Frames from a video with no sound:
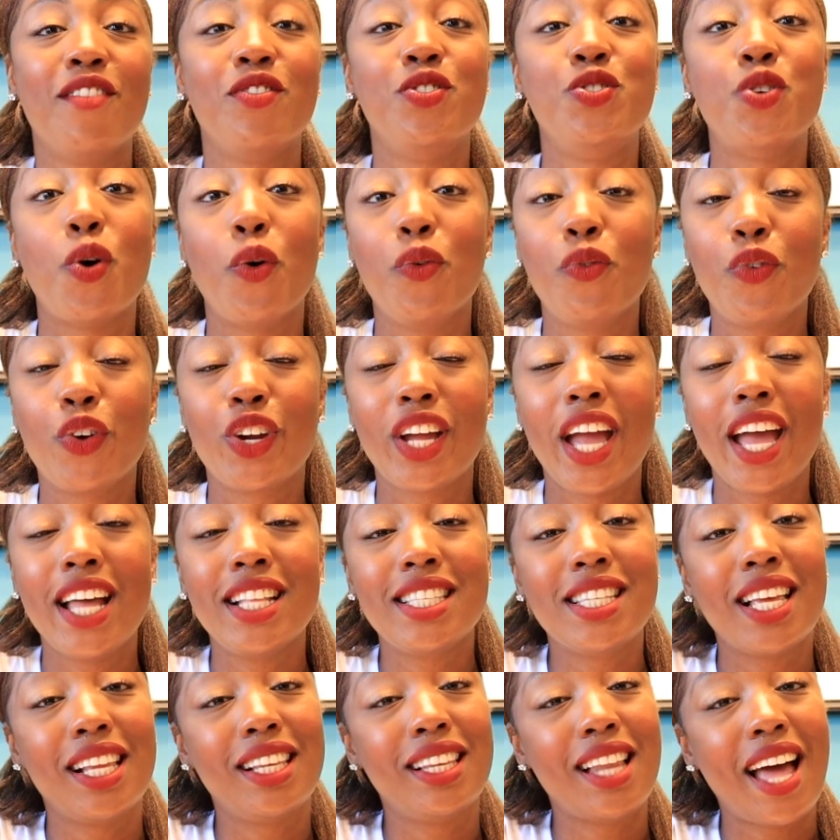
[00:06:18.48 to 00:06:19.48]
Don't forget
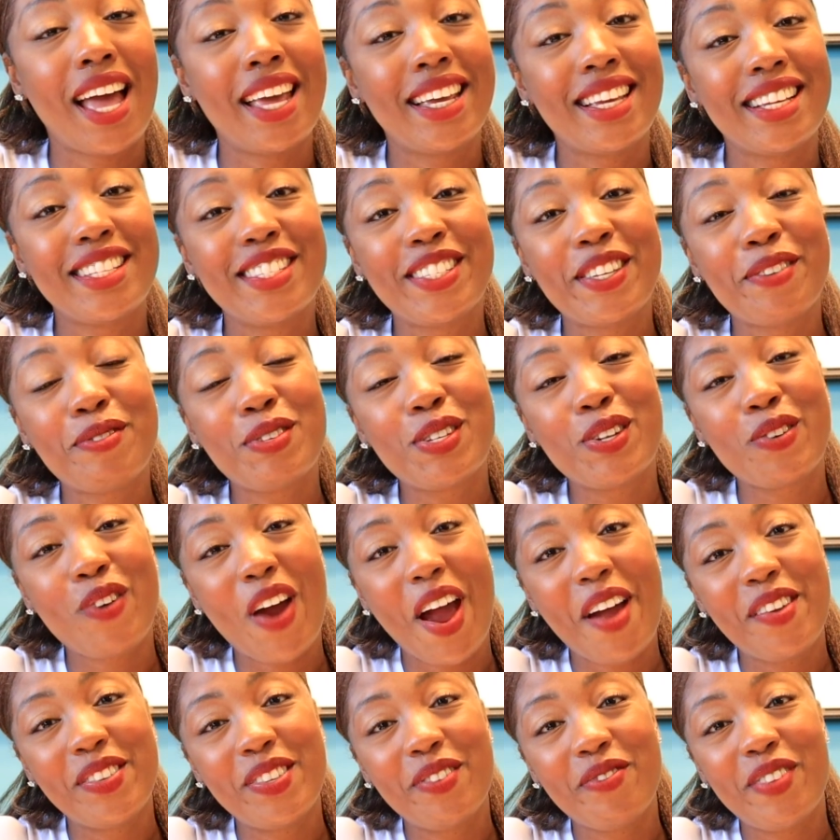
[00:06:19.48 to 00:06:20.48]
to like and
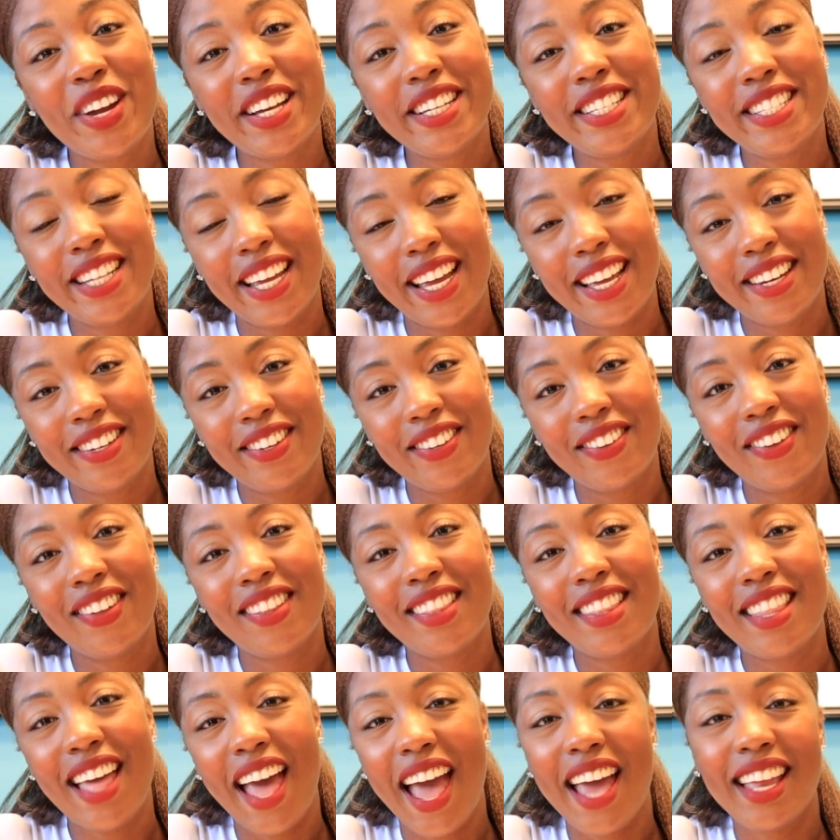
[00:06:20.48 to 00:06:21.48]
subscribe to my channel.
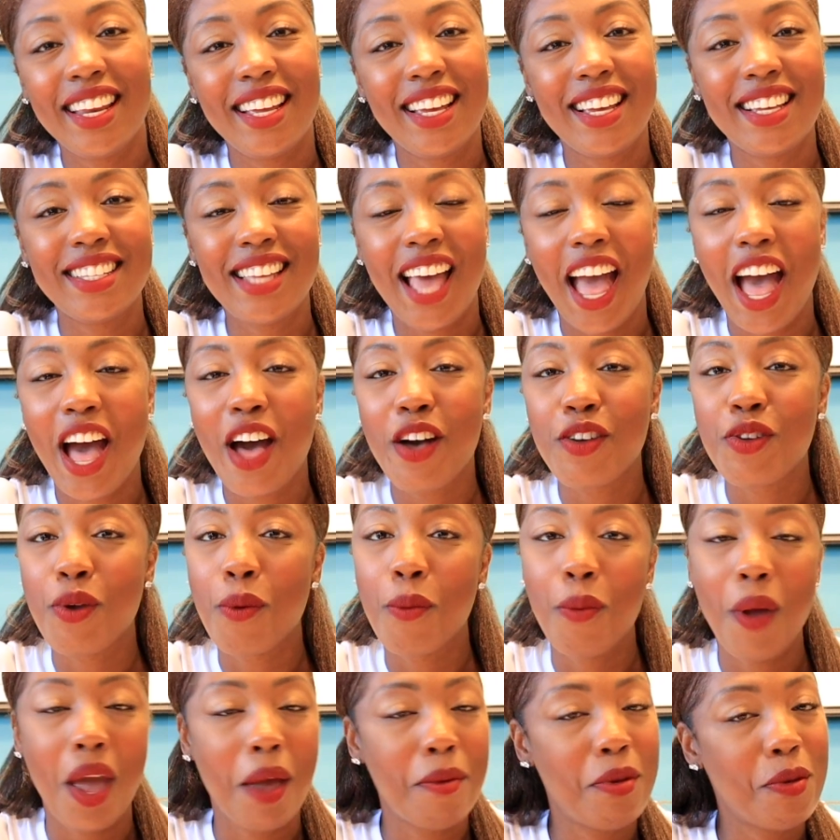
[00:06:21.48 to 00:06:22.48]
That is how you
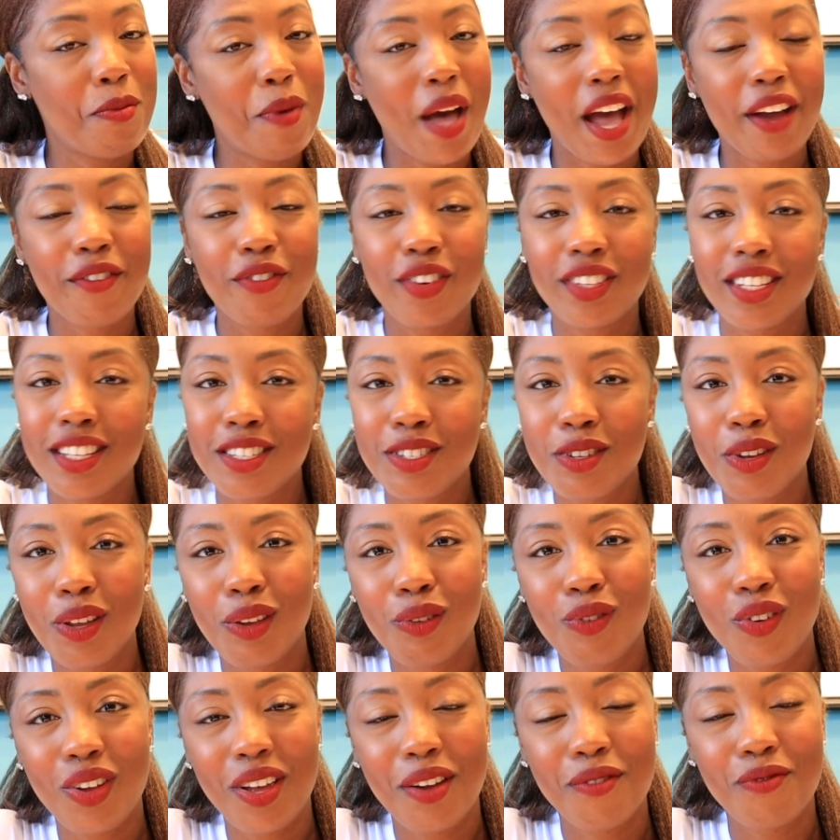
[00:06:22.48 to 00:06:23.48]
pay me back for this
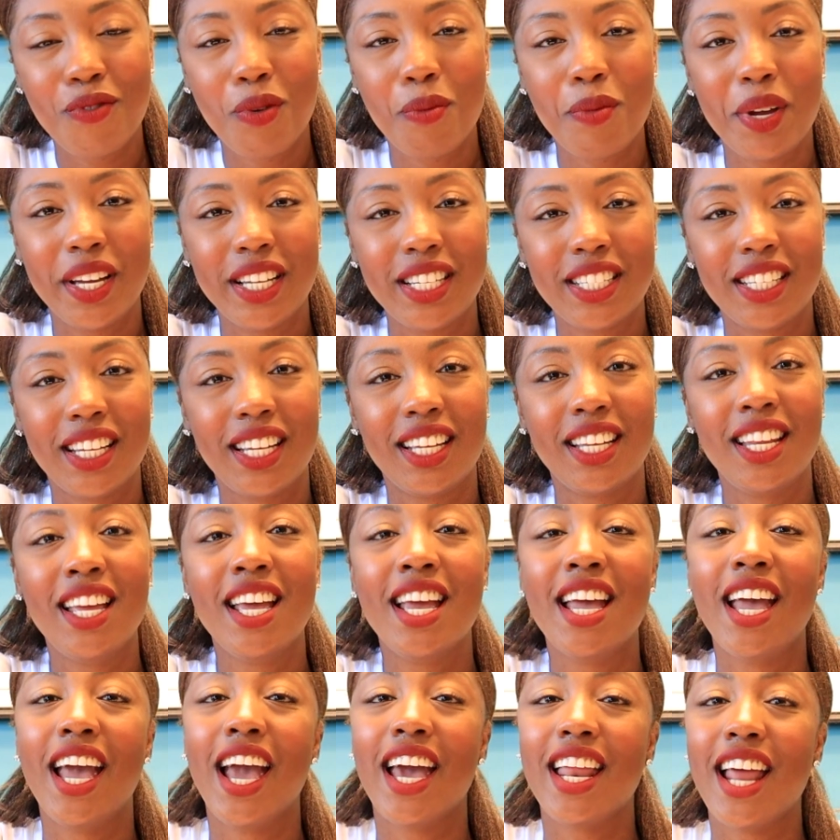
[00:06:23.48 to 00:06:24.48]
useful information,
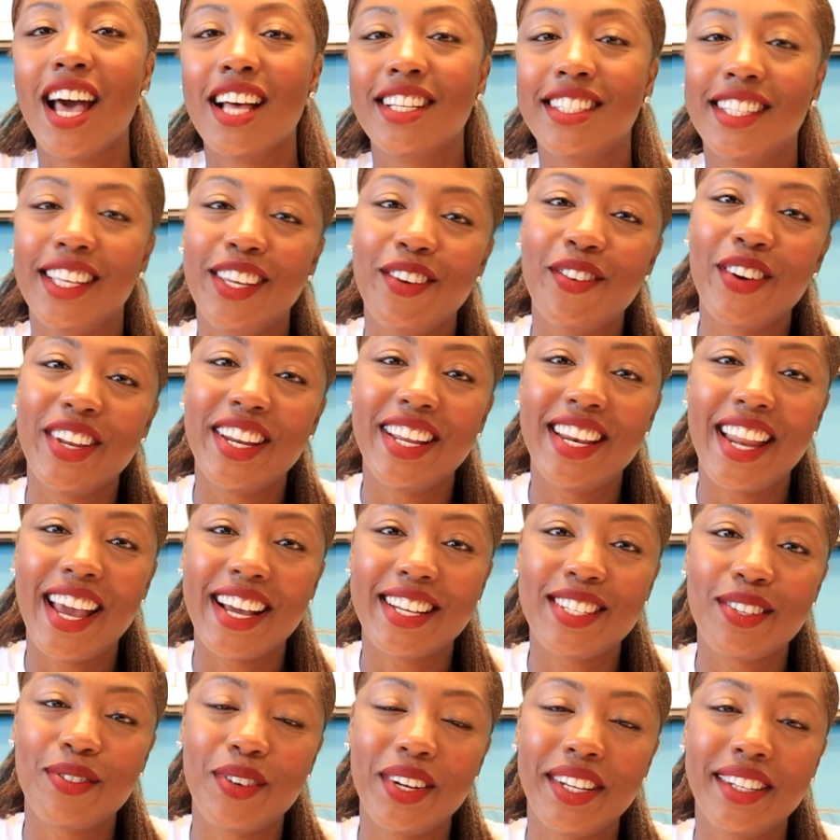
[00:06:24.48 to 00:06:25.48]
and I'll see you on the
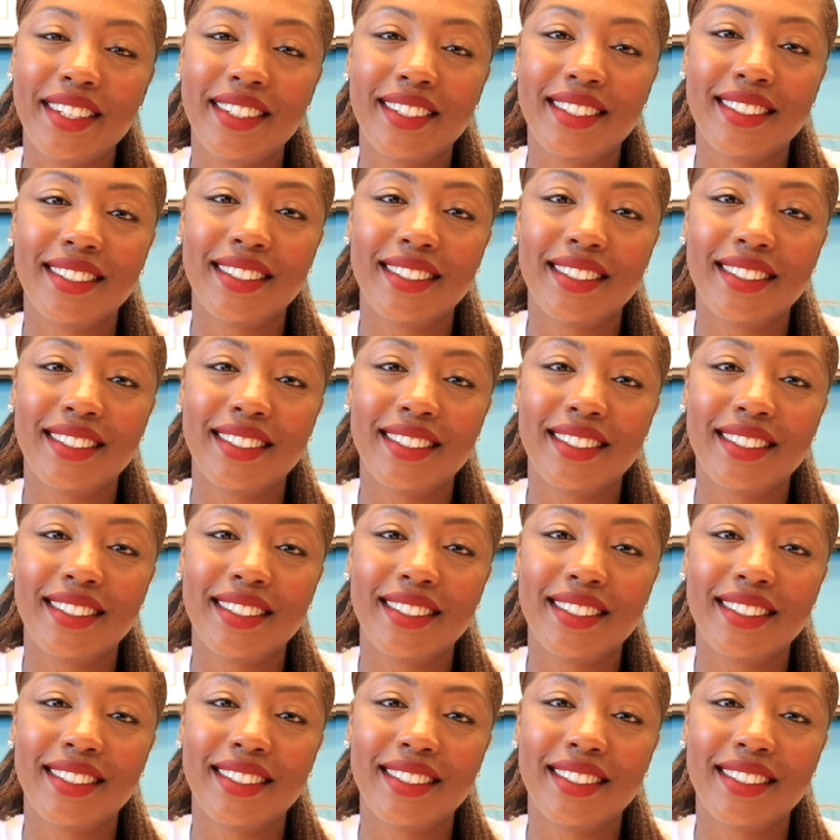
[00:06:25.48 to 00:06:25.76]
next one.